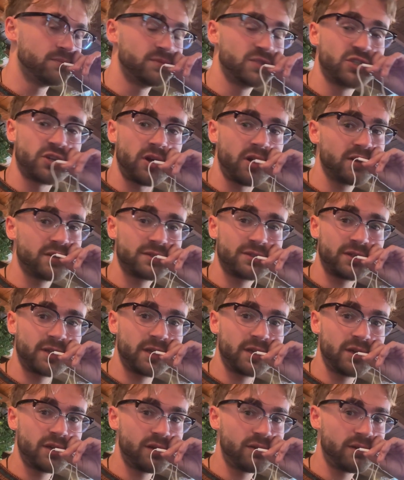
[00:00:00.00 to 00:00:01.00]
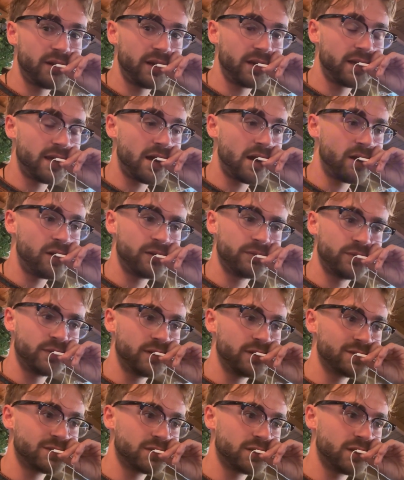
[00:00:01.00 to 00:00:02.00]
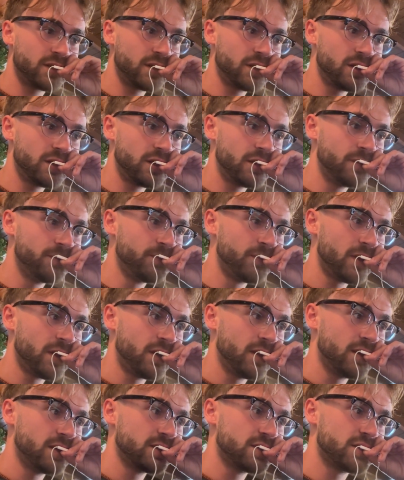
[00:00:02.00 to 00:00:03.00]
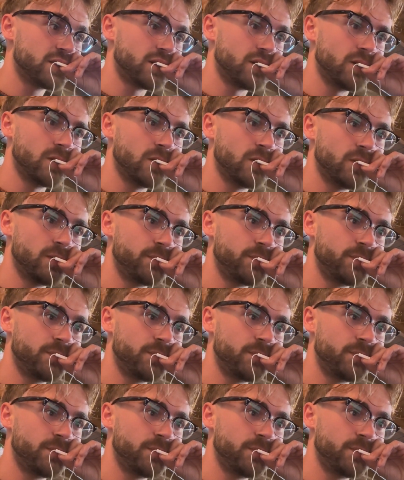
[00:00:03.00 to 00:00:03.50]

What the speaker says: chart is looking good right now, everything's looking good, so